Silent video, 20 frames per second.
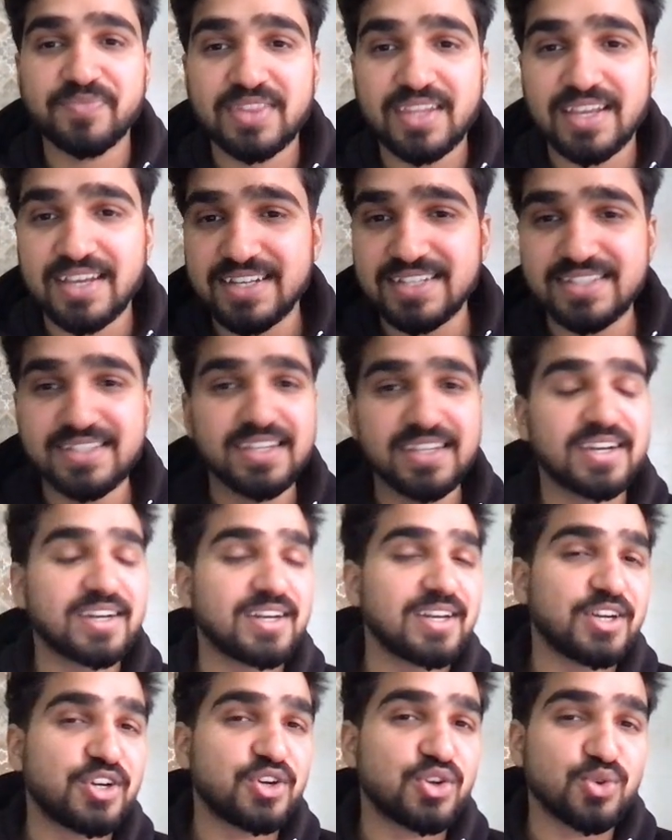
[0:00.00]
Here's the
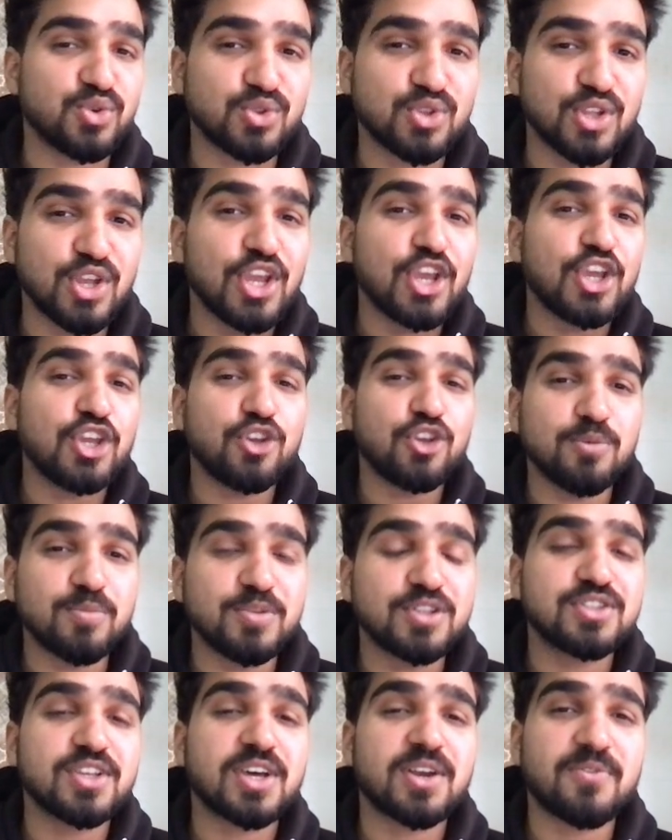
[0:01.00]
ugly truth.
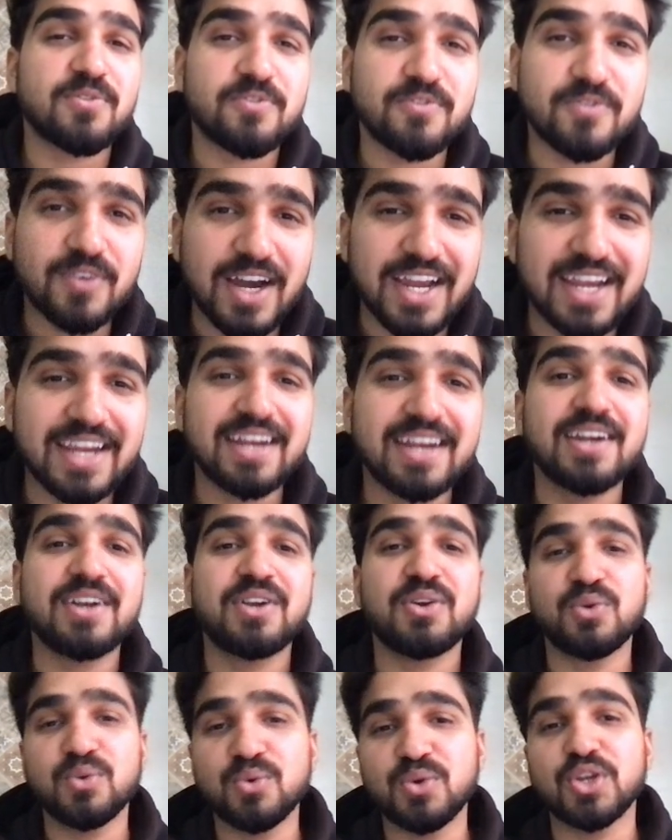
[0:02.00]
Humans are wired
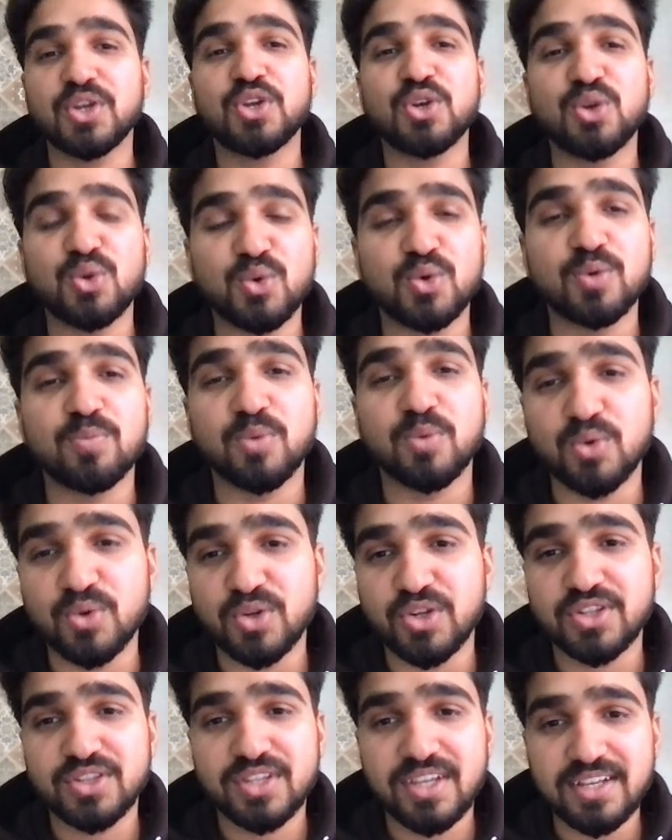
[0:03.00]
to ignore
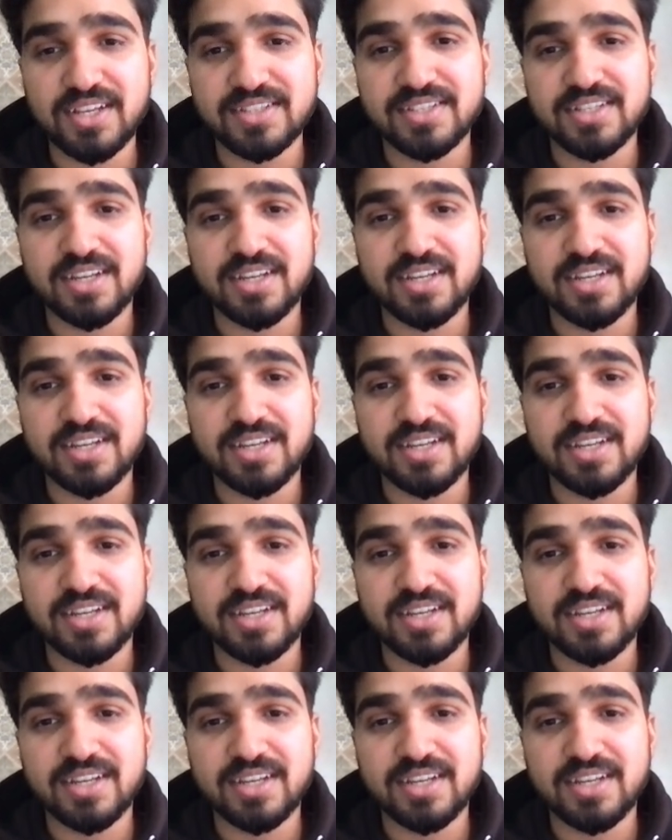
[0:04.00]
boring things.